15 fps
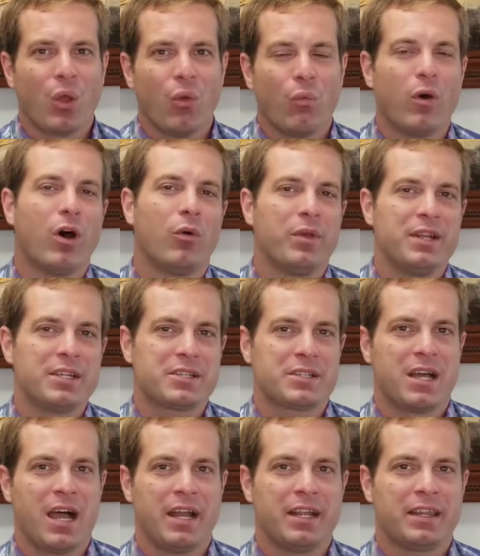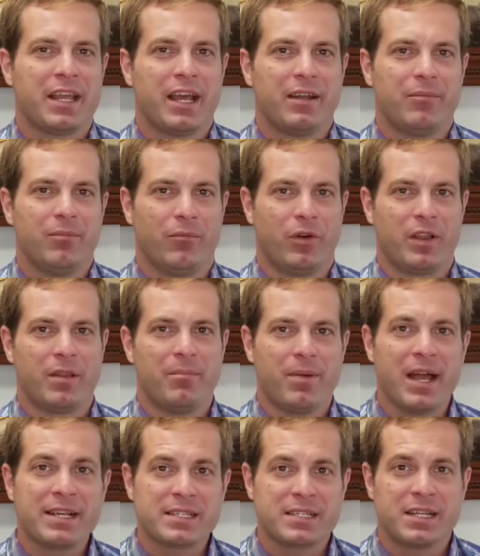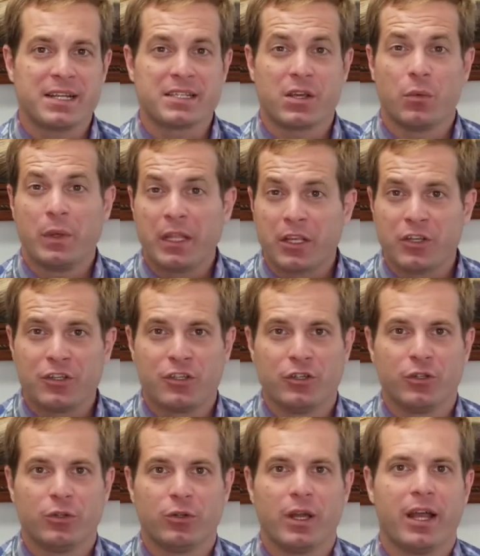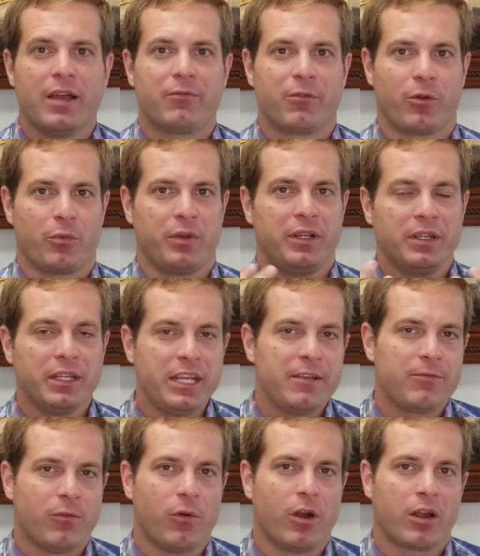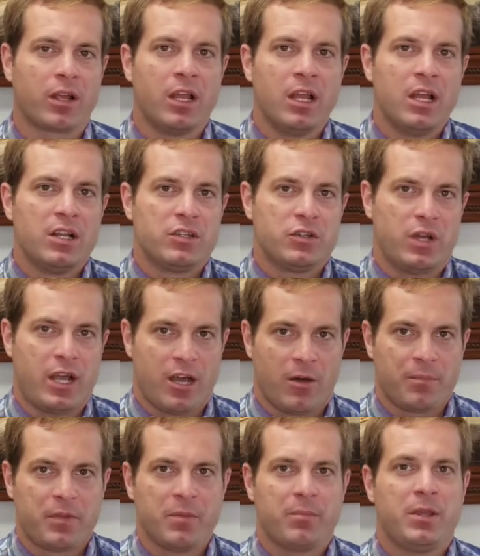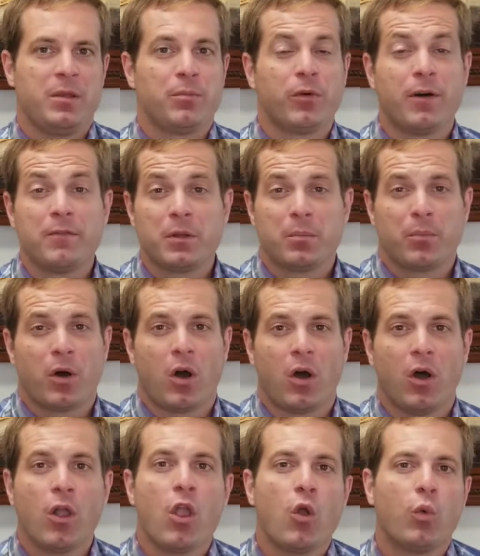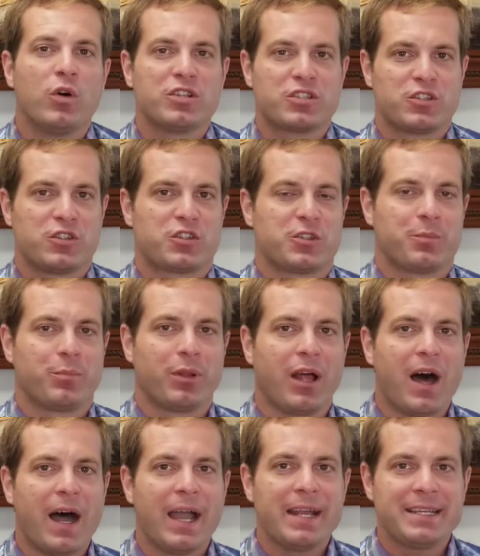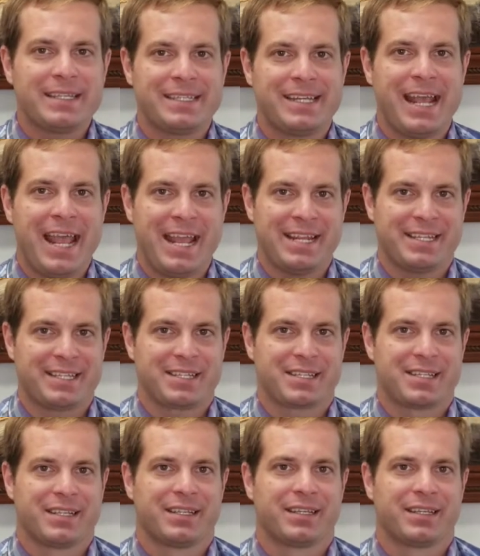Well, we decided that one of the best things that we could do for relief work to help the people of Nepal was to supply tents.